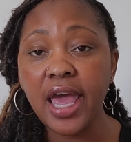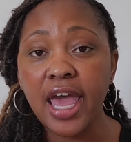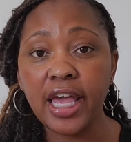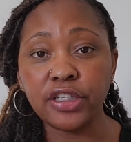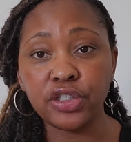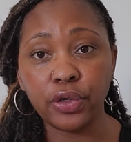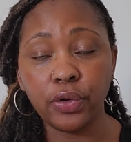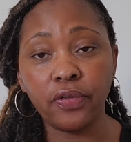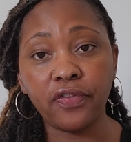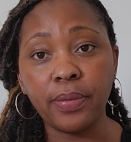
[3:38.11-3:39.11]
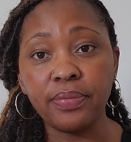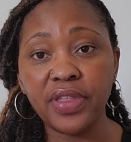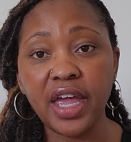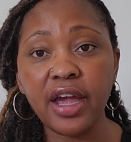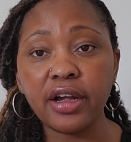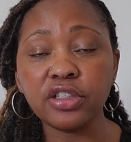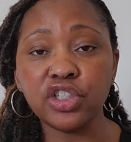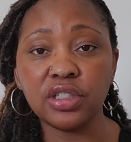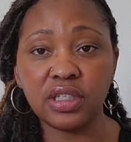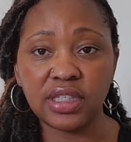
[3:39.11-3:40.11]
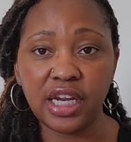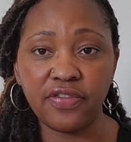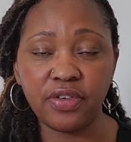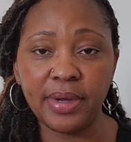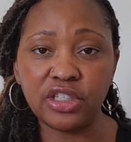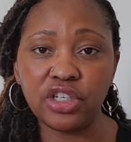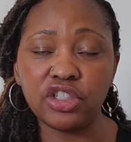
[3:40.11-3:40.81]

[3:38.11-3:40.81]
And so from there, she took that information.